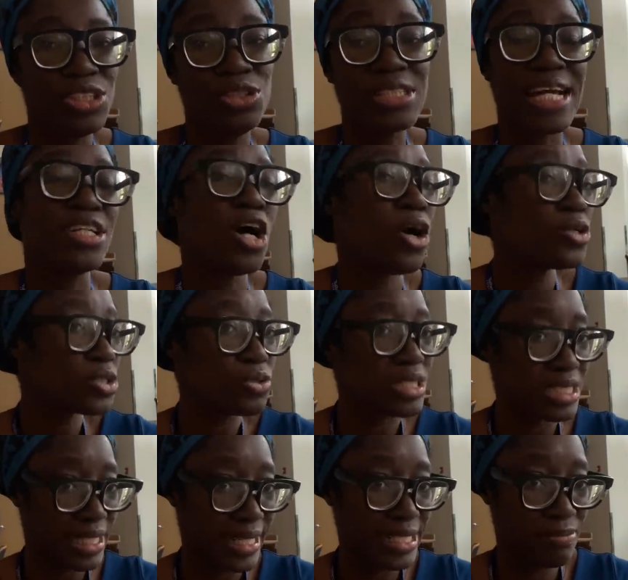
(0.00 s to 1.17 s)
You can also
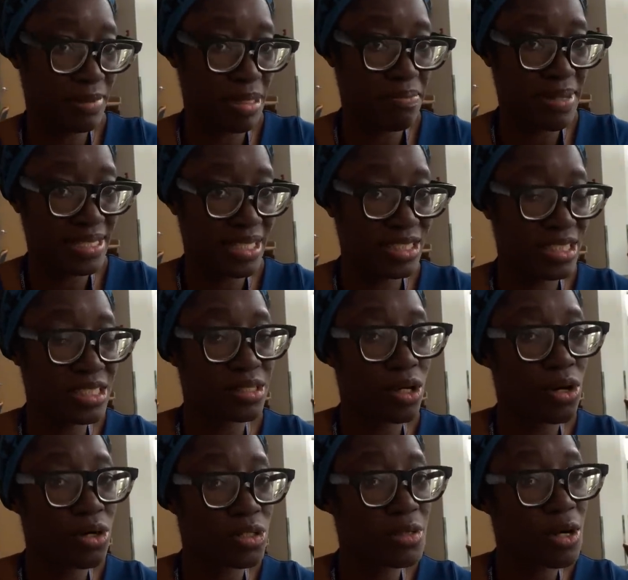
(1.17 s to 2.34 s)
send me messages
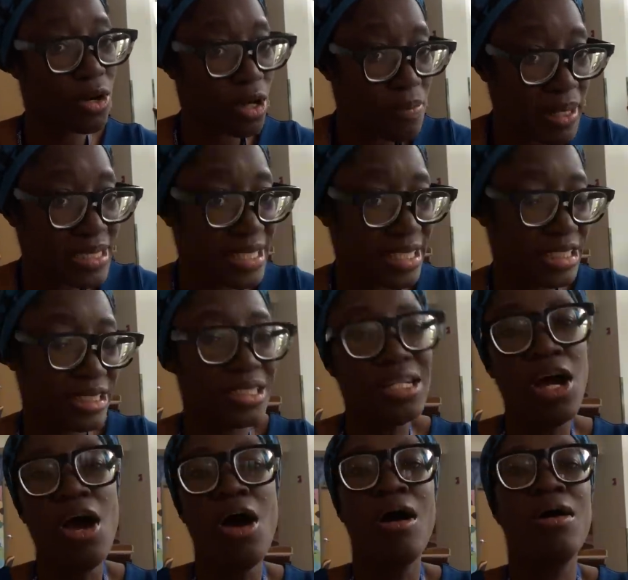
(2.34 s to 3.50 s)
on the comment section
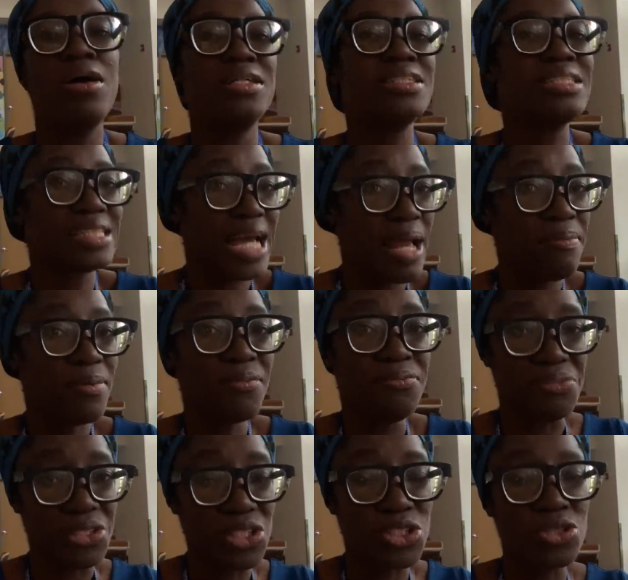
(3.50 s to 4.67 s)
on the type of
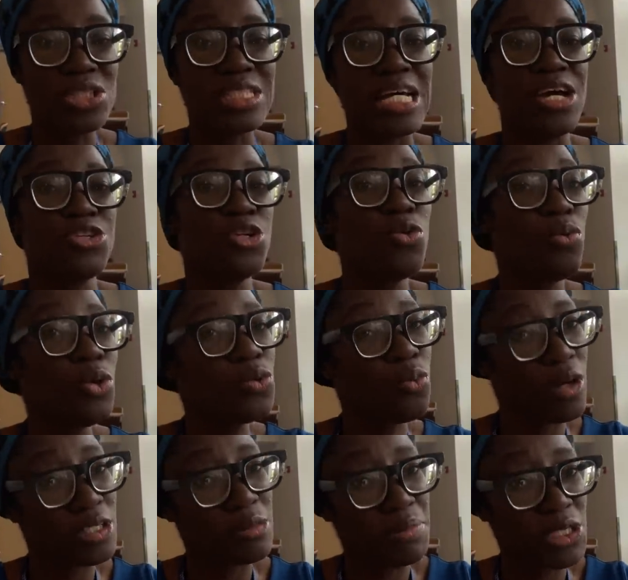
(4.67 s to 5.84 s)
videos that you would
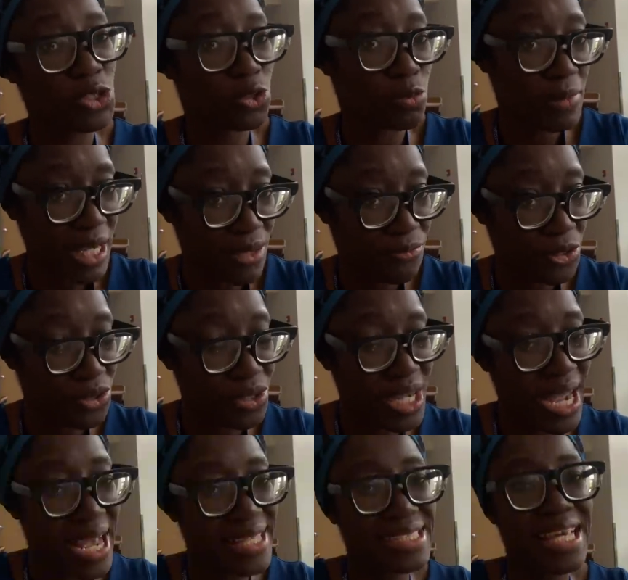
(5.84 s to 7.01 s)
want me to make for you
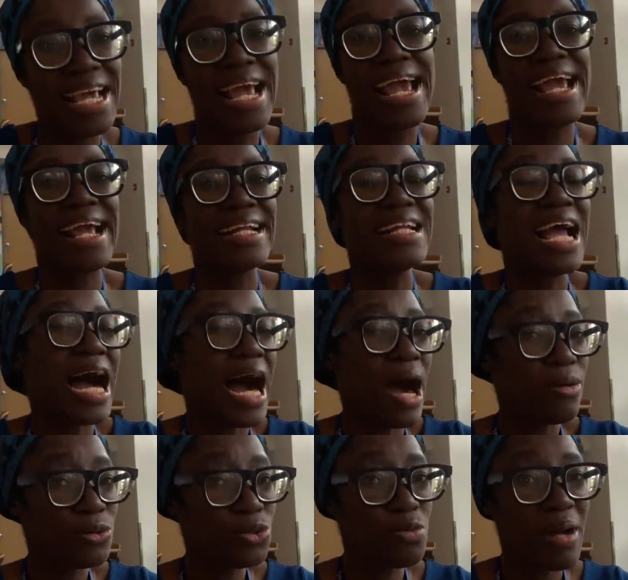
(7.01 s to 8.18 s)
guys and I
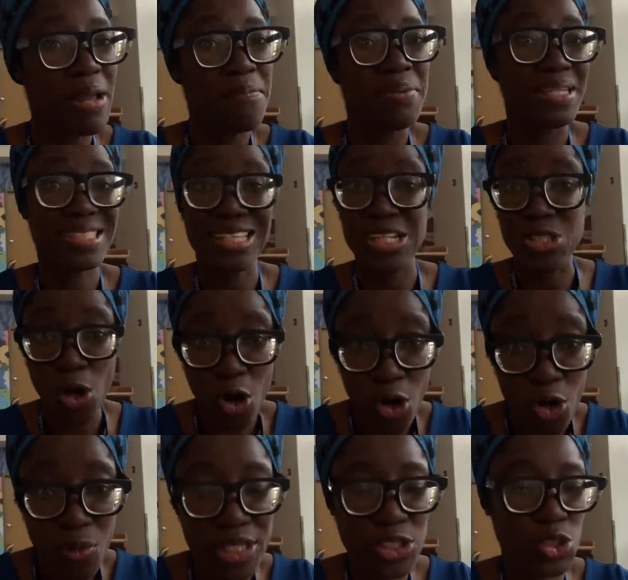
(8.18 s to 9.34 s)
will do my best as
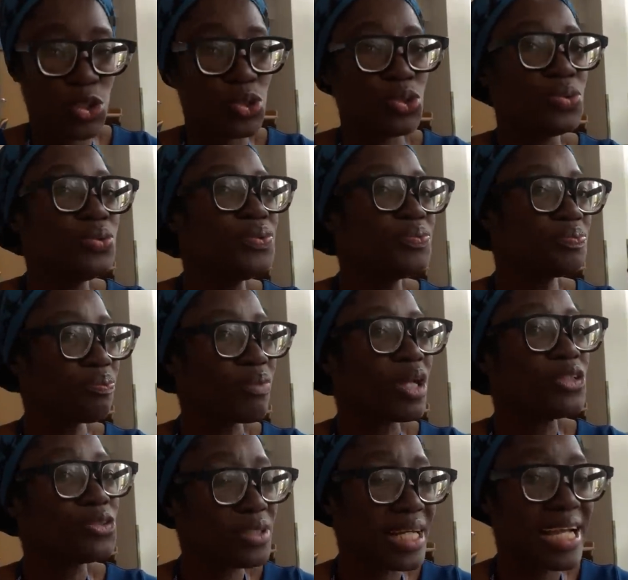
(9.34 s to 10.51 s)
always to
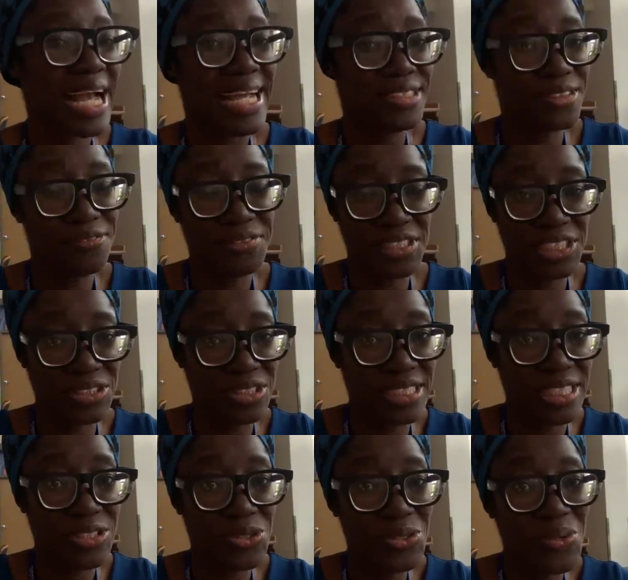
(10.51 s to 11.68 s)
do the kind of videos
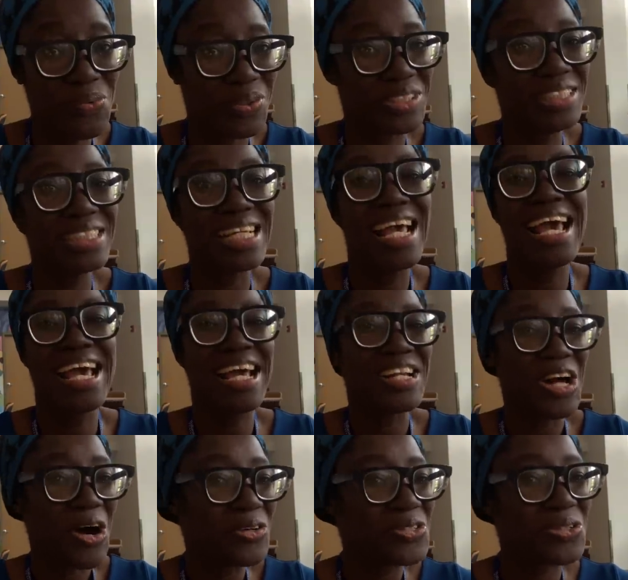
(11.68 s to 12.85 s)
that you want and
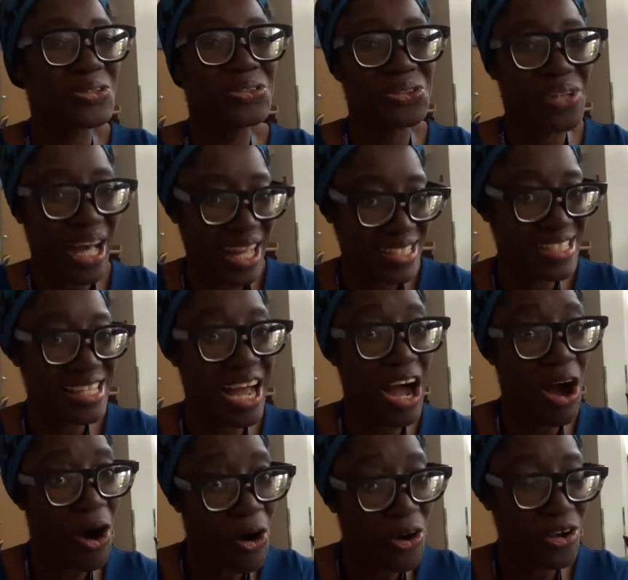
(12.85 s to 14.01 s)
also to answer
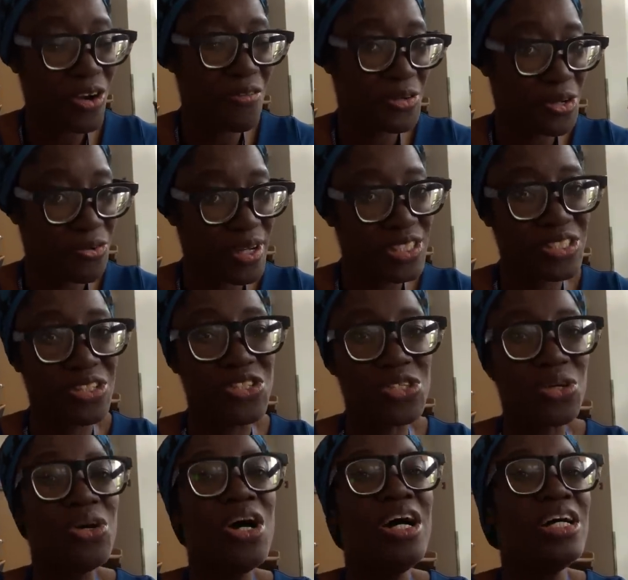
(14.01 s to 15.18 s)
all of your questions
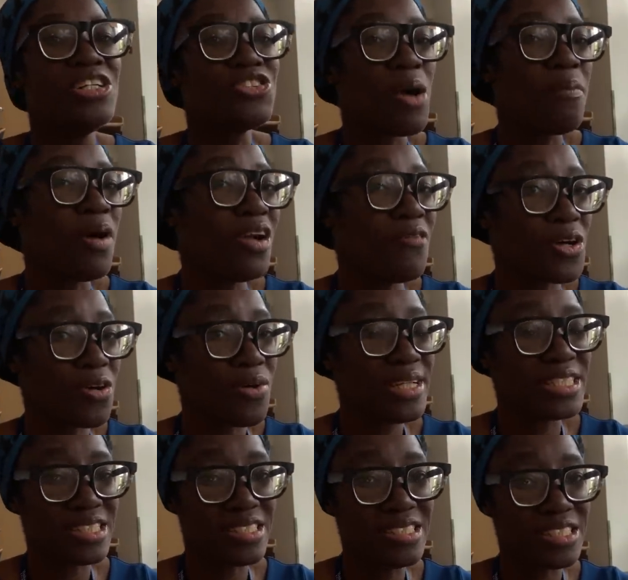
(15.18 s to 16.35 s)
so drop all of your
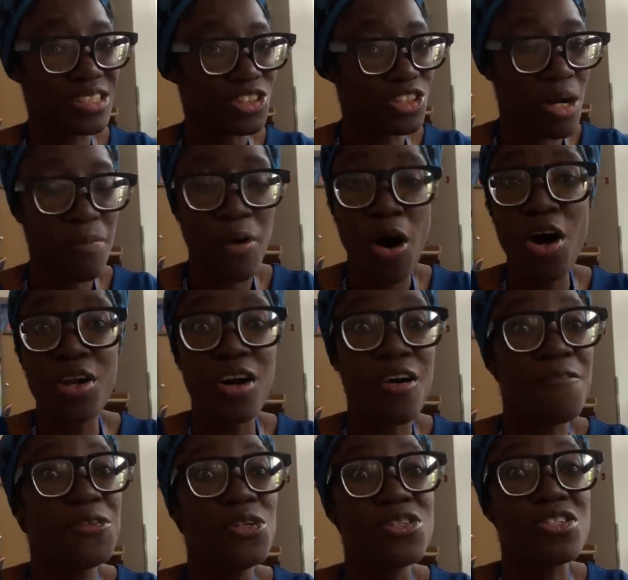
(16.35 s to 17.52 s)
questions drop all
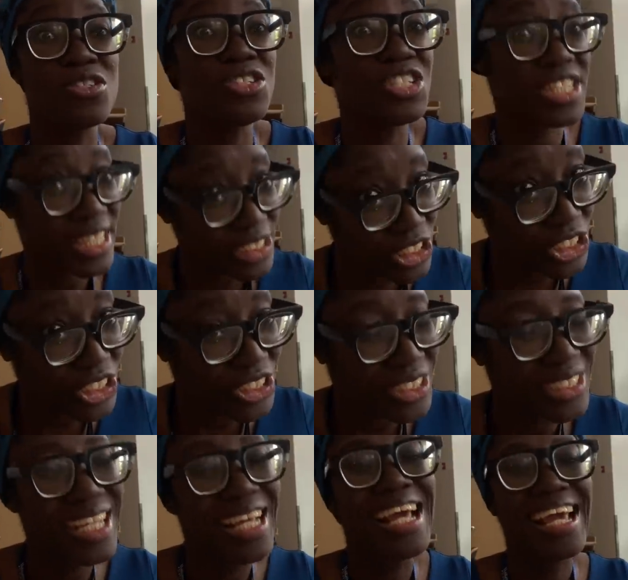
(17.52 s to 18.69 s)
of your suggestion
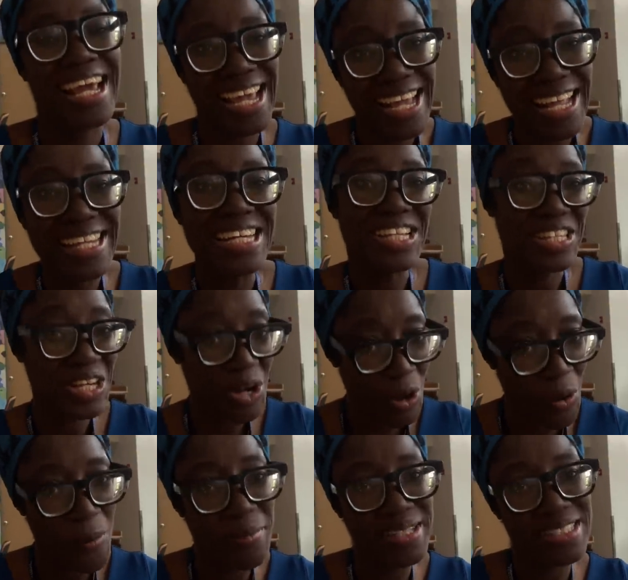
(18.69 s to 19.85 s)
in the
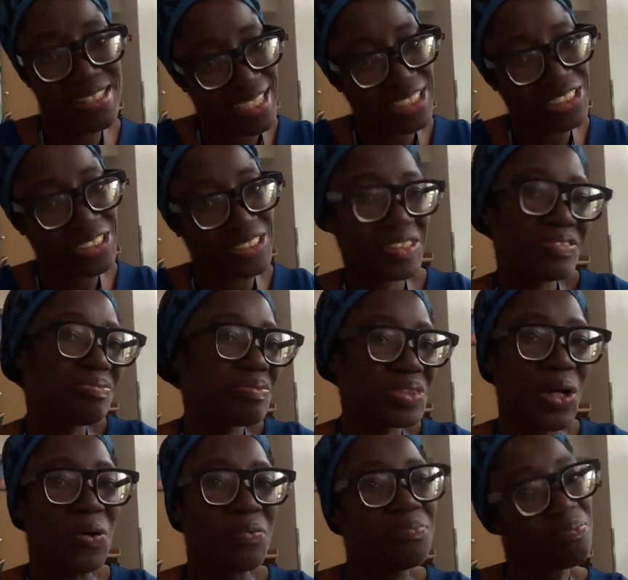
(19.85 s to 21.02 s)
comment section
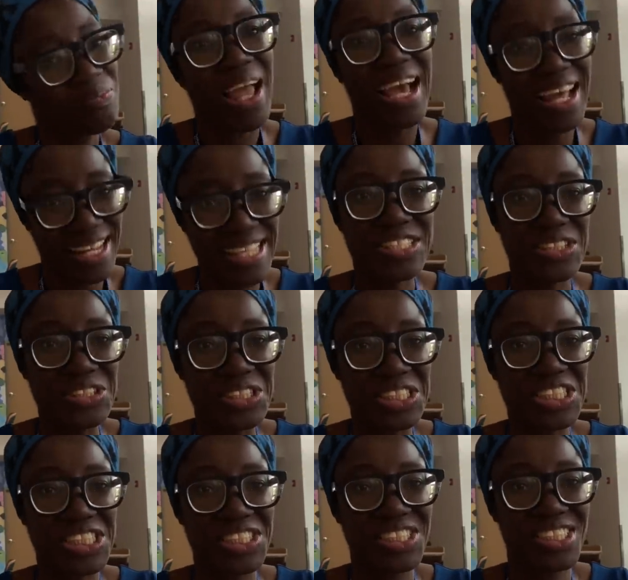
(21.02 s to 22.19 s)
so let's
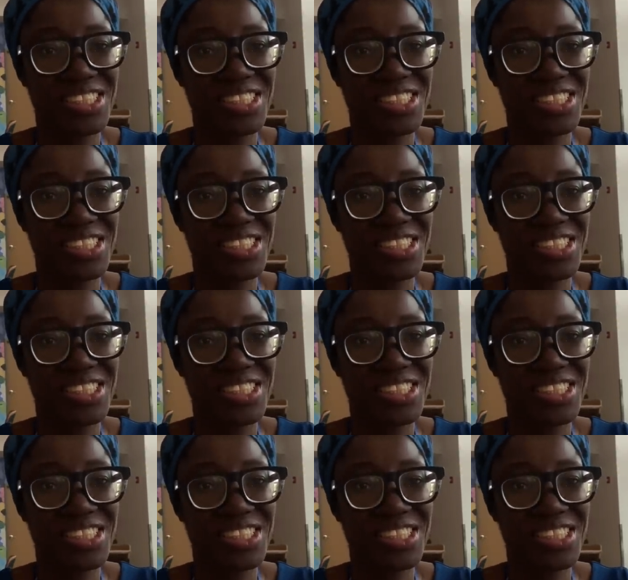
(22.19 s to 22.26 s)
continue